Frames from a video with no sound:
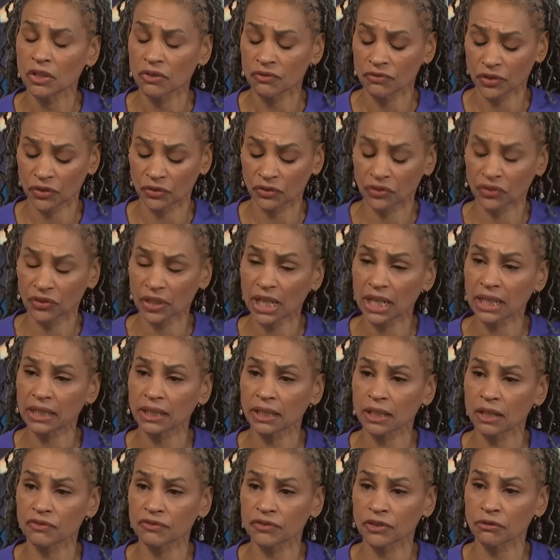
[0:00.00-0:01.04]
for
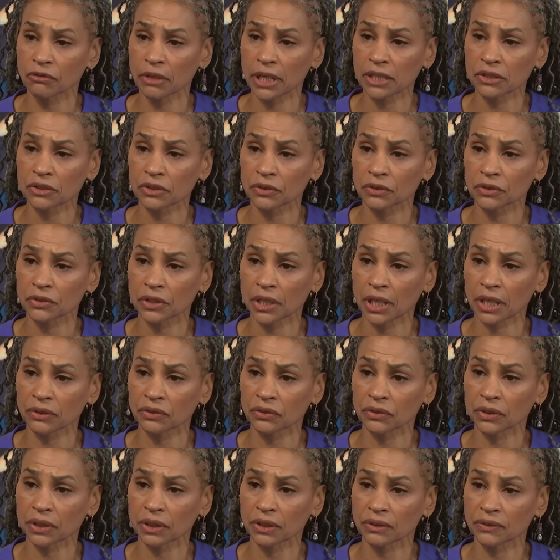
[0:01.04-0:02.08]
standing up for racial
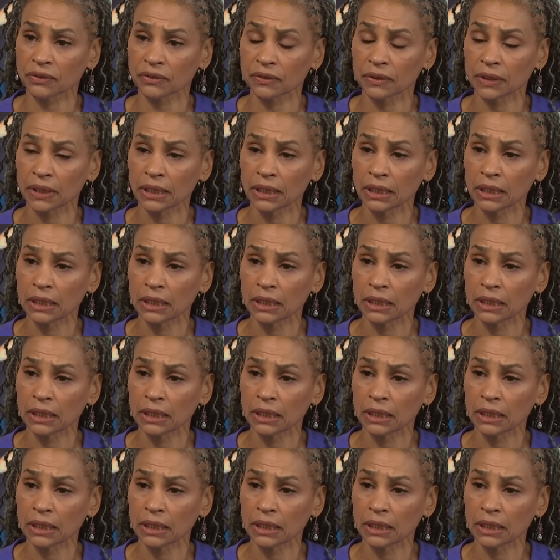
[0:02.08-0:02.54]
justice